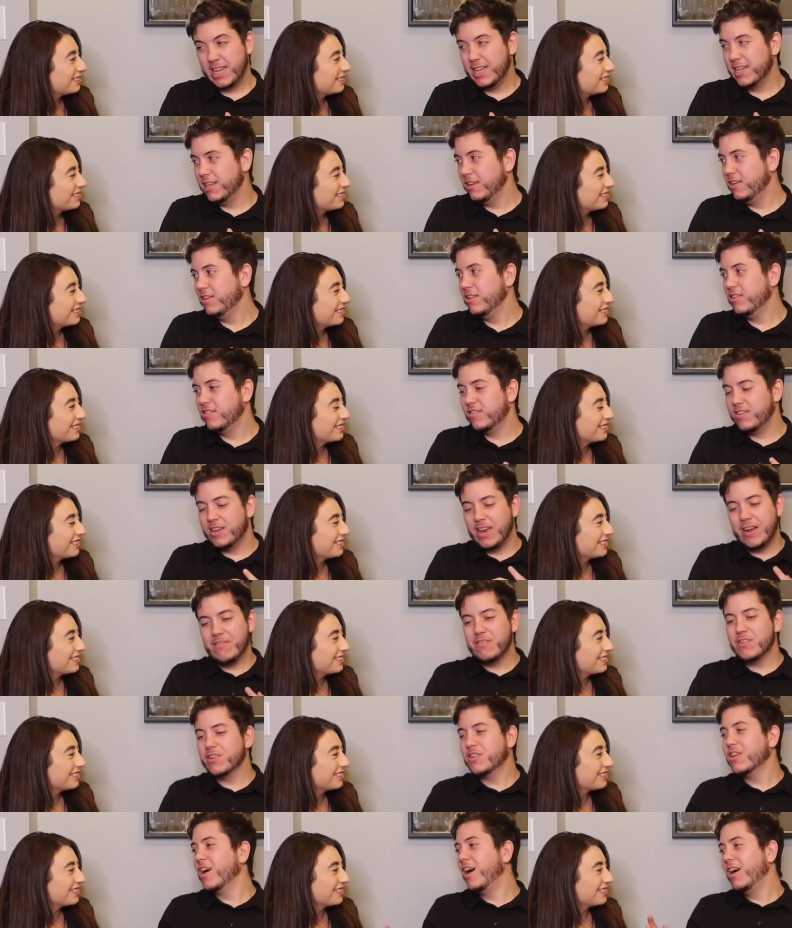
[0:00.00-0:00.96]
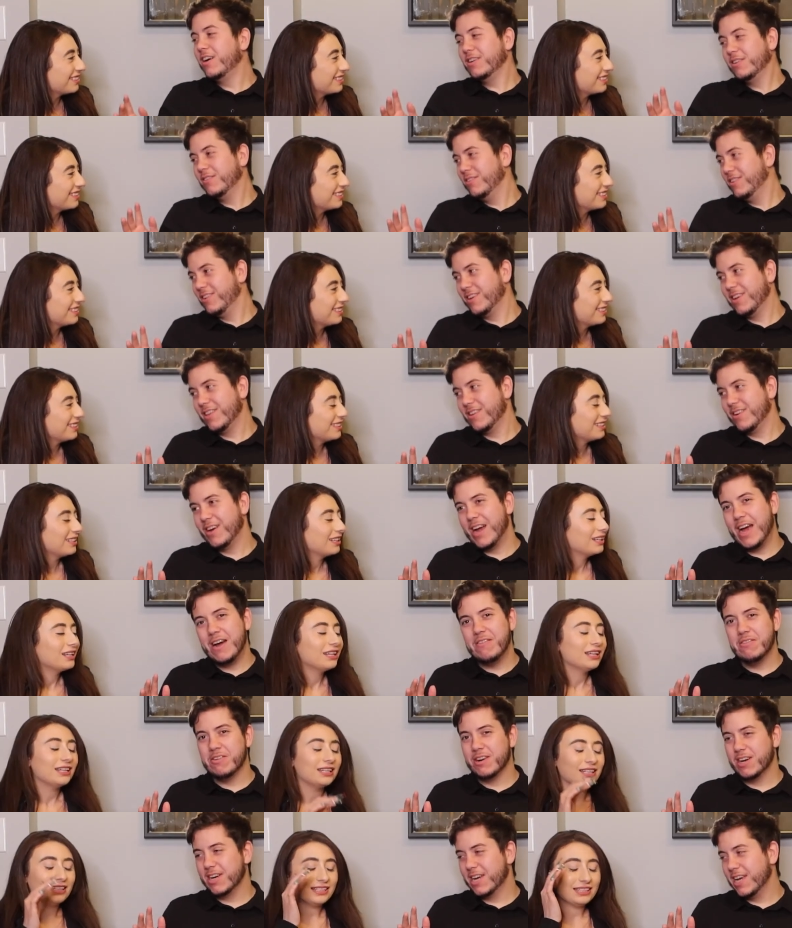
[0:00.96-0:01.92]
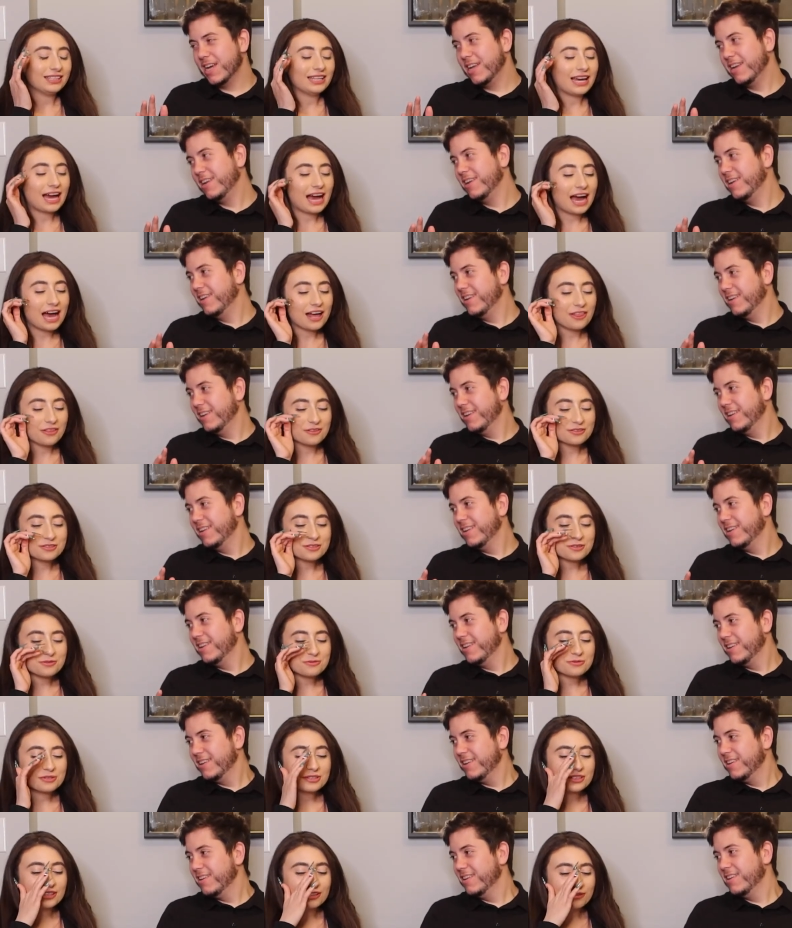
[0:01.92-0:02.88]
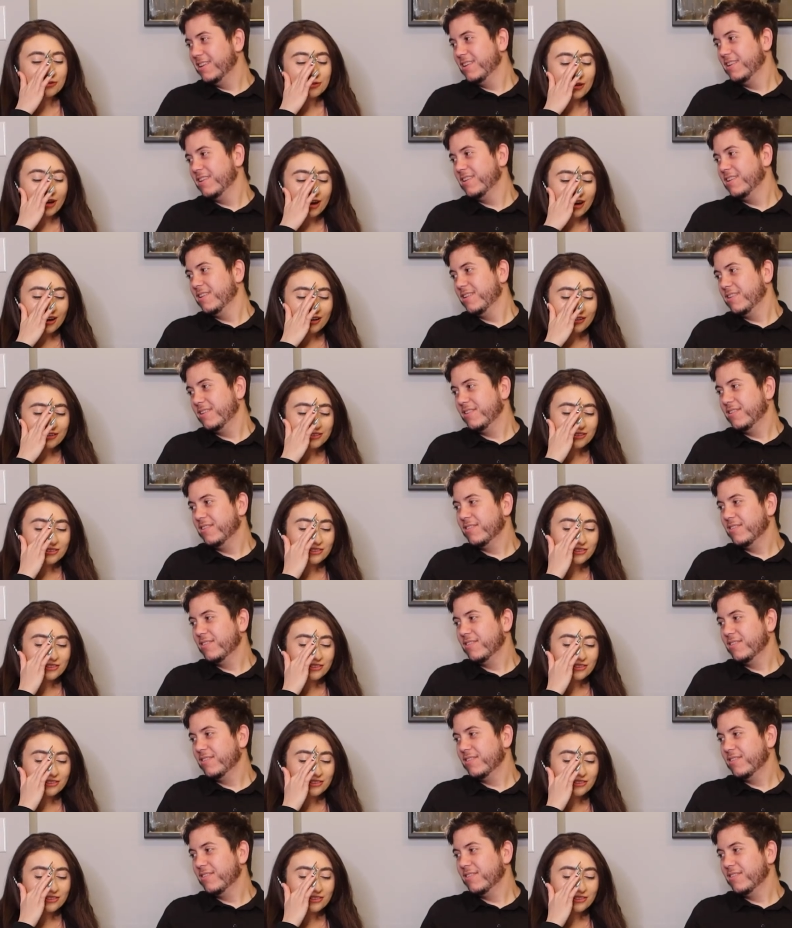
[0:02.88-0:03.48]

Speaker 1: and then you just never talk to each other ever again yeah
Speaker 2: those are really rough